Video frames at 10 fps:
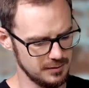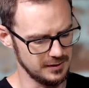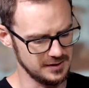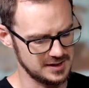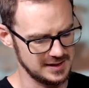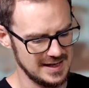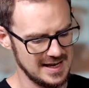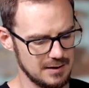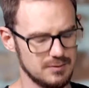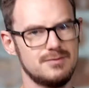
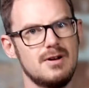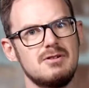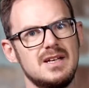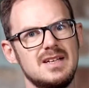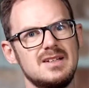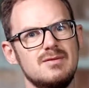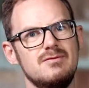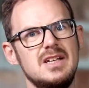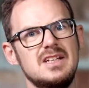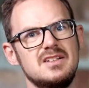but it was very
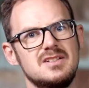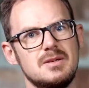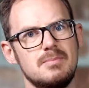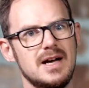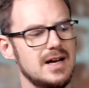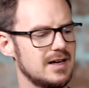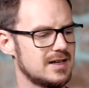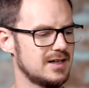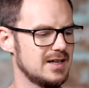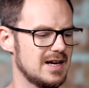inconvenient to pack,